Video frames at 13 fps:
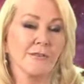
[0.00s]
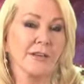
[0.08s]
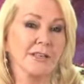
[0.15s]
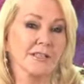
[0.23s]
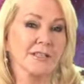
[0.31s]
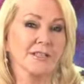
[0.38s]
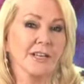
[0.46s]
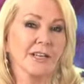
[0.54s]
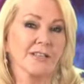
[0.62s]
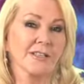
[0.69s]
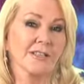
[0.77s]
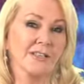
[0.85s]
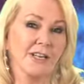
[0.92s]
of
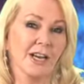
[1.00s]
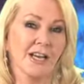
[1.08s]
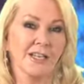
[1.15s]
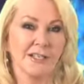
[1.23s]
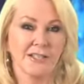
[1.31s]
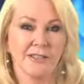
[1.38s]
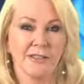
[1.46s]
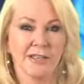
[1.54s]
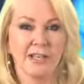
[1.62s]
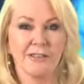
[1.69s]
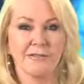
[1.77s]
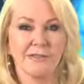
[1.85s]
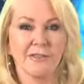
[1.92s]
exercise and diet in your
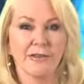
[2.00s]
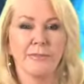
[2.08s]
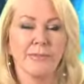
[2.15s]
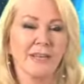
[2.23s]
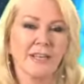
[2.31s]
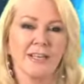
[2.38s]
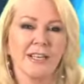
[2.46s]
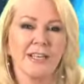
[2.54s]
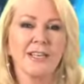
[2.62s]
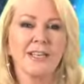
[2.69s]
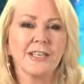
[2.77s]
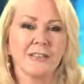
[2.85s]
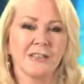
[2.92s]
life to combat
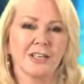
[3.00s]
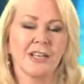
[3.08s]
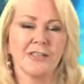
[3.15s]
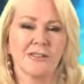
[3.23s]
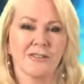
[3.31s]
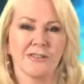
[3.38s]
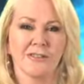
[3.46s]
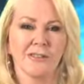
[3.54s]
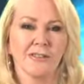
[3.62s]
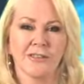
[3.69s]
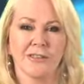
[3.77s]
any tension